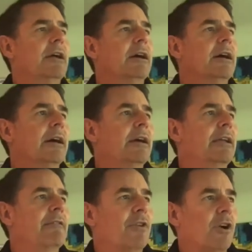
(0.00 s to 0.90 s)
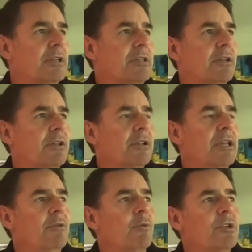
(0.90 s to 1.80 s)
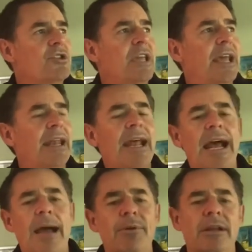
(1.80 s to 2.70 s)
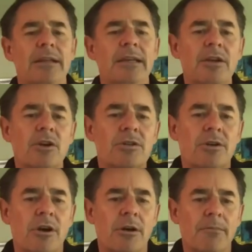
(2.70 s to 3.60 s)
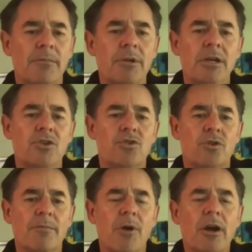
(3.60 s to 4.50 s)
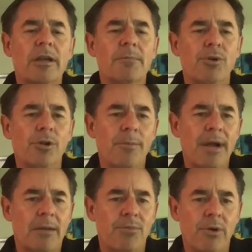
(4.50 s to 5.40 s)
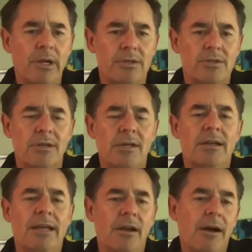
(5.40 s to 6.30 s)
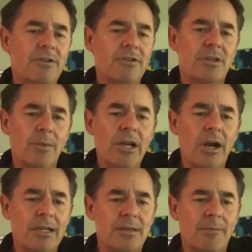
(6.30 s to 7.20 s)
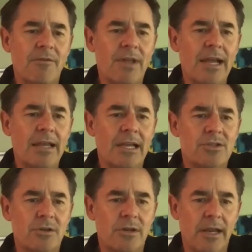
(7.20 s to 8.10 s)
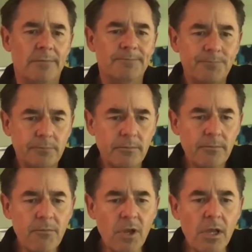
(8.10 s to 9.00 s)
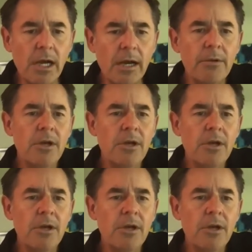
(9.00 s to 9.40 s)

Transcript: uh, in volatility, which can happen at near term sort of market pullback points. And obviously, we got some of that yesterday. Uh,